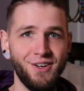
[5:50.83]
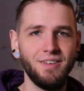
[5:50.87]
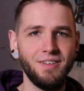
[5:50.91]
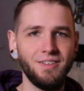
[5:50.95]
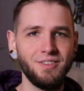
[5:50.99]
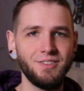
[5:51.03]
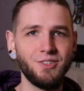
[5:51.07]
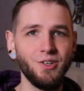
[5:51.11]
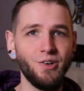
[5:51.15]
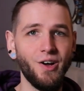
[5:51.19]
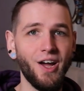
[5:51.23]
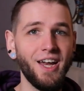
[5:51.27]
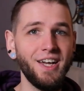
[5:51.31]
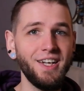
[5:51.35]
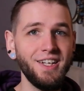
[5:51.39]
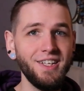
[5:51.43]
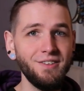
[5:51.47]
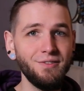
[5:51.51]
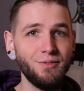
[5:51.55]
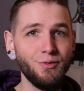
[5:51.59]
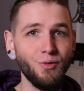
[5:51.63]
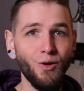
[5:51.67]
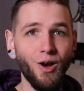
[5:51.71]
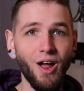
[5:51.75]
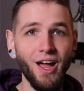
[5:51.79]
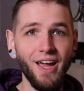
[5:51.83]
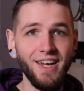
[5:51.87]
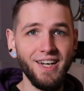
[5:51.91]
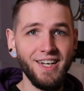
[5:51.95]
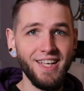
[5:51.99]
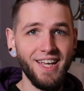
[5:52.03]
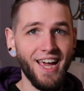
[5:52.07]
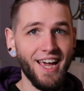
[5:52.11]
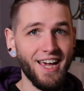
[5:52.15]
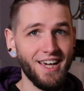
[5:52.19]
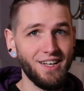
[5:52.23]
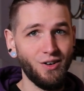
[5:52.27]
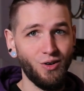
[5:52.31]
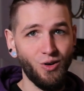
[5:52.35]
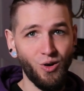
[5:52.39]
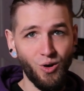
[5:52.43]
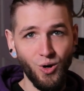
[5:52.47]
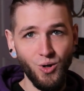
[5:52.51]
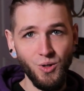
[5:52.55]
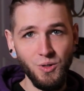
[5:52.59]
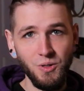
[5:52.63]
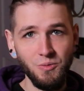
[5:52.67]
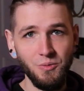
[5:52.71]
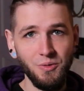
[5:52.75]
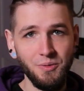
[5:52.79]
So any variety at
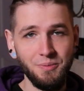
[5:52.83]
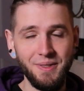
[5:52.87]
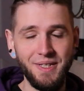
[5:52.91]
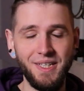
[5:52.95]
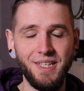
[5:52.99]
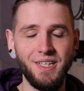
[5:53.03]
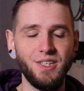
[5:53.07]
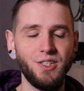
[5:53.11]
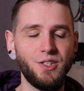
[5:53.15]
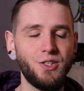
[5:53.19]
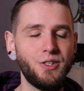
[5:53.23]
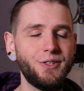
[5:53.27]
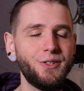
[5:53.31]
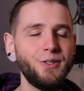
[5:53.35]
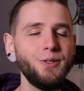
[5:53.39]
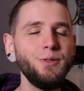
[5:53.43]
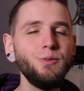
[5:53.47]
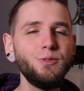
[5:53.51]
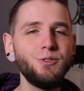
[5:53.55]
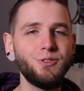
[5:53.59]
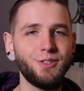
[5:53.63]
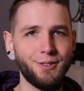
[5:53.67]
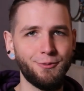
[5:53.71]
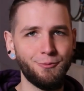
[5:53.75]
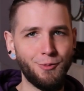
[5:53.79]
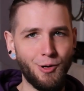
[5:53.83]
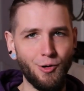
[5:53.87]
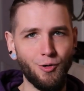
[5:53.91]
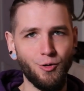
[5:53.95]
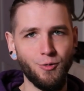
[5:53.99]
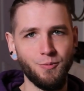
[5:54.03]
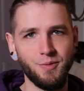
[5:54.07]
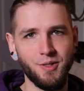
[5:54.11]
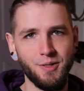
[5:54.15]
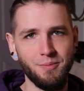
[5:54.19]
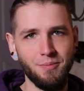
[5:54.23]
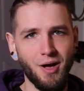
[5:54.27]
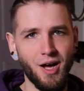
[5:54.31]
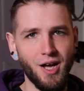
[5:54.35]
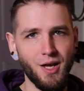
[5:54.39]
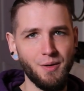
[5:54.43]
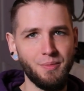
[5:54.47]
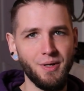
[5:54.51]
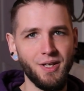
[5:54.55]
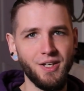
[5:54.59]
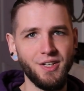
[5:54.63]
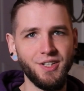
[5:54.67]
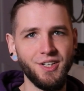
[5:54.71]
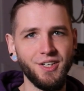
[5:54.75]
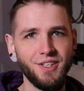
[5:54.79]
all would be hugely welcomed in my
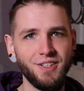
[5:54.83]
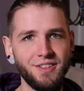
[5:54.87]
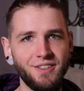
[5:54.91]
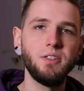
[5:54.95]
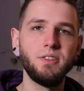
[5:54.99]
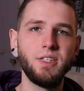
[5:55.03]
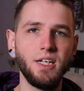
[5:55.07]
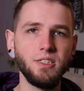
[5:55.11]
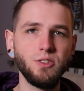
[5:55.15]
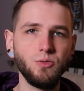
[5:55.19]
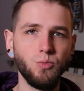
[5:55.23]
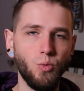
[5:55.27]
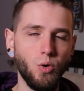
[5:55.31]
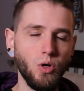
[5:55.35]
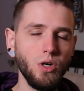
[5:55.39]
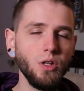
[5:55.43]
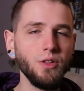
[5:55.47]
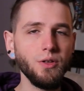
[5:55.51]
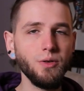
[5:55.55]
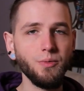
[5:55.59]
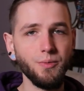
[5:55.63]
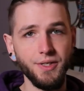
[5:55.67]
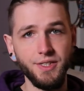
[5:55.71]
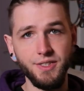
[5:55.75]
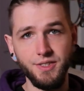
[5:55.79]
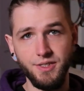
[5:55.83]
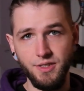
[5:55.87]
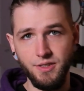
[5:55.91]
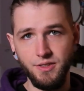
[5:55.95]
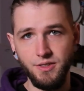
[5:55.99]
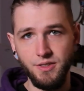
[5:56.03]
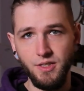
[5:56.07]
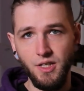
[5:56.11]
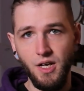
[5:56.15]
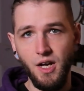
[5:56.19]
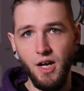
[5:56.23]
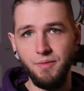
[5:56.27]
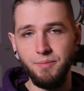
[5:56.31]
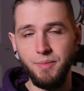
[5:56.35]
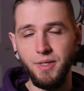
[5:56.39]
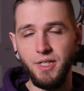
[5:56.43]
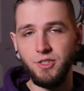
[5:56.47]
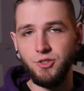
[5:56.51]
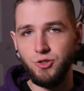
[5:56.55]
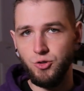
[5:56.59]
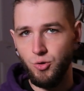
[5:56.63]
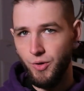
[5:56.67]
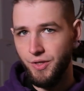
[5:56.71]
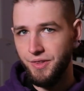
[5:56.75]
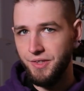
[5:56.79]
opinion. That's one of the reasons I've been
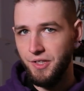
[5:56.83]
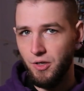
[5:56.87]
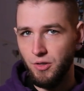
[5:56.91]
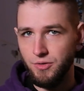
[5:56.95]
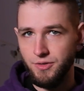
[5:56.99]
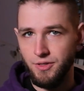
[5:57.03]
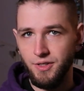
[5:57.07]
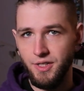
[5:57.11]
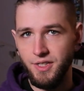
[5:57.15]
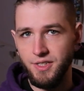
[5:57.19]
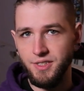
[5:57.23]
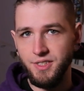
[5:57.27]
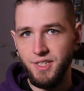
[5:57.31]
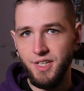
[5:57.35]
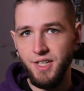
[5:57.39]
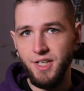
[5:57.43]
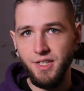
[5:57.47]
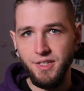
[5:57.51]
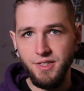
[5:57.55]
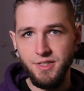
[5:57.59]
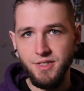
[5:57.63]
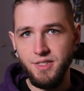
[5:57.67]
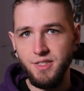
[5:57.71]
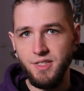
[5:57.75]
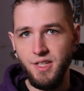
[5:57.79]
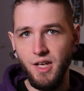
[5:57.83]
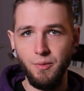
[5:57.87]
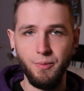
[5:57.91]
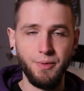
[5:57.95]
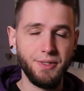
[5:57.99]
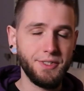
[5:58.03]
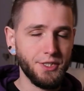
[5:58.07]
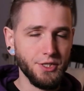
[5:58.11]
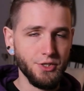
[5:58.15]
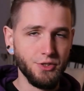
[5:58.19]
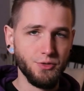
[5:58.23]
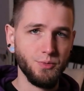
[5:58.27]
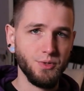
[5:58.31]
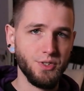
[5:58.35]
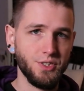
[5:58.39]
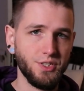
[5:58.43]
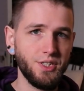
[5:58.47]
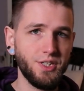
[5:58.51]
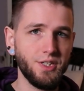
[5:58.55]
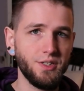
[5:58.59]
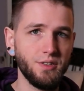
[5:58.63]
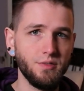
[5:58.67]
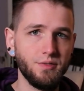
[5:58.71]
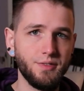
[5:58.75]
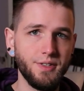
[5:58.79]
enjoying the alternate skins that we just
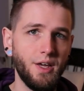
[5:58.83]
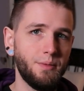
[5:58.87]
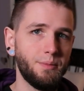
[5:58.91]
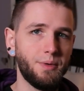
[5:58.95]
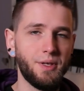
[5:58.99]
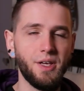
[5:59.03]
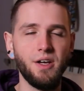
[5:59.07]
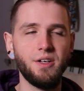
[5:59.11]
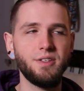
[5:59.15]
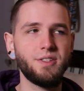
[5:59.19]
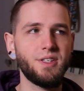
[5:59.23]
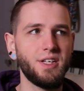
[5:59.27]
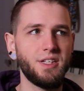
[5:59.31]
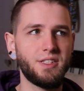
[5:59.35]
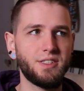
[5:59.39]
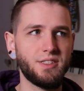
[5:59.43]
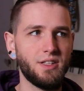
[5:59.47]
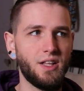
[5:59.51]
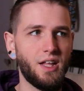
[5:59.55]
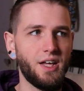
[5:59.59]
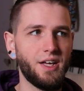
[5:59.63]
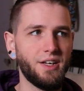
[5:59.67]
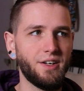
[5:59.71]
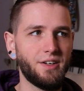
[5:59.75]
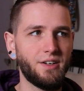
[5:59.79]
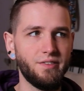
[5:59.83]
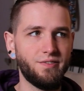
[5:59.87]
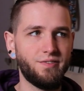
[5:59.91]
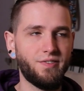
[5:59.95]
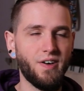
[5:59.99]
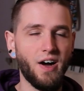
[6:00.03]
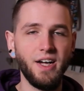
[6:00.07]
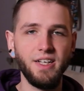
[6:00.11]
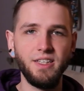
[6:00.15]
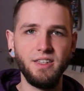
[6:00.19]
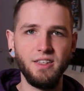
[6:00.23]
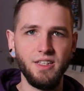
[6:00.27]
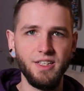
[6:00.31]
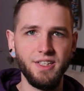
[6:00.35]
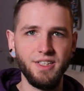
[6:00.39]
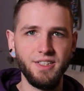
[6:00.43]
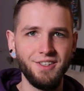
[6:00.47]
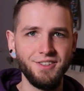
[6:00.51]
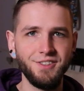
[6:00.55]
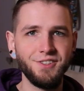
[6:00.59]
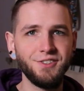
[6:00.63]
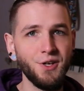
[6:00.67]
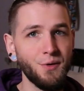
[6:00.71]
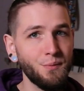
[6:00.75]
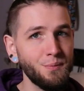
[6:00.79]
received, because it's like, finally,
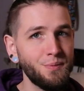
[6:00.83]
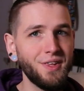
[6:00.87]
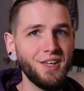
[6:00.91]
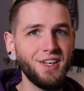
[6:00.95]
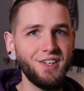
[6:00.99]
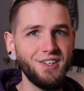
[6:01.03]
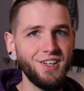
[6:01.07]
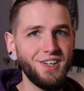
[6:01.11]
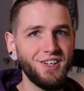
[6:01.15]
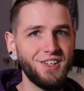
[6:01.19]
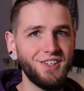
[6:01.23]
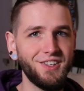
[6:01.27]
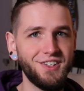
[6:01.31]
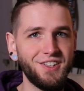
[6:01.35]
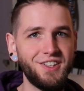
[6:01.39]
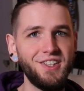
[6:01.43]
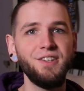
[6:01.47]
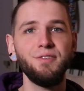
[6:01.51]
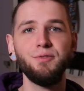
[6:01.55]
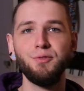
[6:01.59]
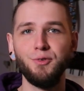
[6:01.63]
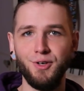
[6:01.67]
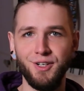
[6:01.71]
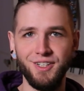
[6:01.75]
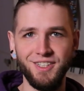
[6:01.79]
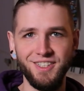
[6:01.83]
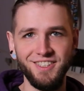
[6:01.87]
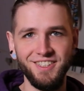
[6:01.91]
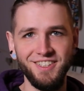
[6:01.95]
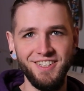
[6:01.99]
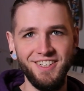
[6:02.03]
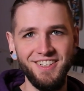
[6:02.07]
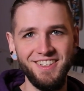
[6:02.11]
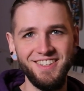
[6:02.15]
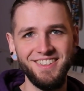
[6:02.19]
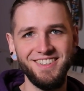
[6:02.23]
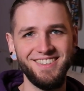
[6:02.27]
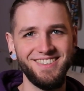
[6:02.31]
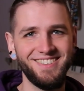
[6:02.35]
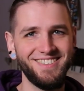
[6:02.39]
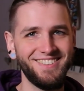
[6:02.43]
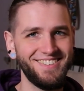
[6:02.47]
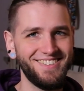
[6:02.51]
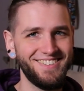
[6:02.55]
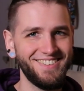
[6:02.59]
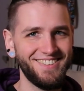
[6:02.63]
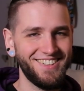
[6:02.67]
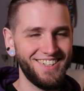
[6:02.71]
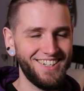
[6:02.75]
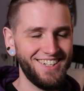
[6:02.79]
something different.
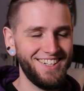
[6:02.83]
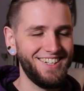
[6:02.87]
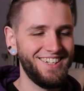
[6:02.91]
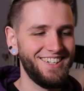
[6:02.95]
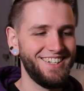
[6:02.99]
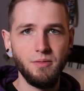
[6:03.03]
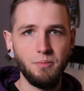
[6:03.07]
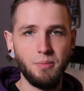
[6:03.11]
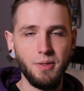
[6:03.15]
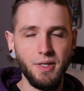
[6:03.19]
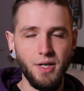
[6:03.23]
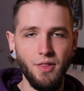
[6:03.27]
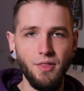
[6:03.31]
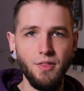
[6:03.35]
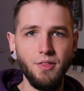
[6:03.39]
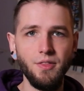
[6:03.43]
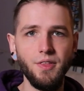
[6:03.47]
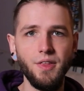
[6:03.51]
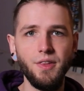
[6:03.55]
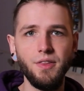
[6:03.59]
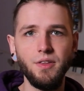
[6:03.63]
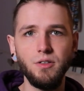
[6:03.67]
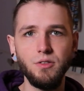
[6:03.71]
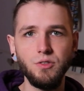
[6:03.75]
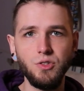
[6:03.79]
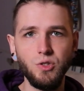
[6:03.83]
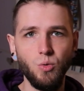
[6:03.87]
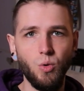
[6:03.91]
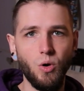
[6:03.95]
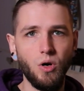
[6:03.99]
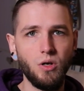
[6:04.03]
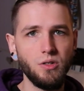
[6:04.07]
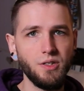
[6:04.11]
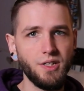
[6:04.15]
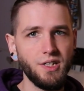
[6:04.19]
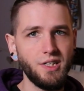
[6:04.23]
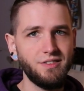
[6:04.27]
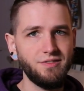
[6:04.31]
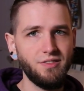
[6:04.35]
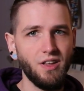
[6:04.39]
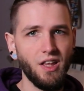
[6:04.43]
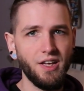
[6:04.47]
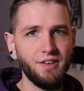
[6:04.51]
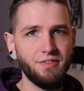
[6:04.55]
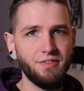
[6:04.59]
But other than those quality of life